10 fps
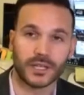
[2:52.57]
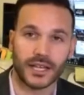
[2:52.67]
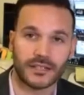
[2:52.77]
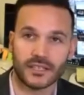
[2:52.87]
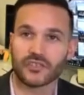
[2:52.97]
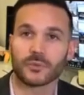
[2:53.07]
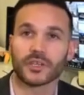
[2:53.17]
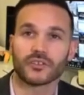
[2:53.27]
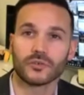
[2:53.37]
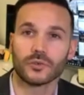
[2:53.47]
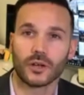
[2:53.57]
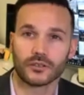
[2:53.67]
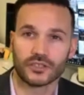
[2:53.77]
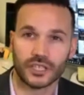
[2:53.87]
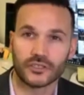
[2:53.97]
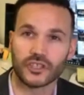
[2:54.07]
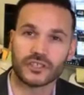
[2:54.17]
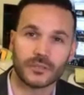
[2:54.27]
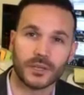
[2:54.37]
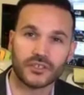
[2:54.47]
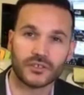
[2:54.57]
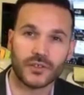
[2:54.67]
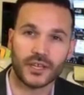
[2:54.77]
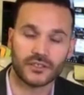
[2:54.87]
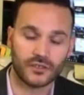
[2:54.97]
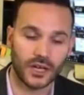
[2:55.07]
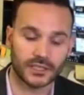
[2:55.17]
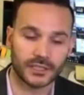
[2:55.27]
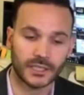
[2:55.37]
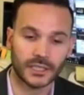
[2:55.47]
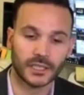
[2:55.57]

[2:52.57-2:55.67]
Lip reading: we can ask the agent, we can do our diligence to make sure that it's not,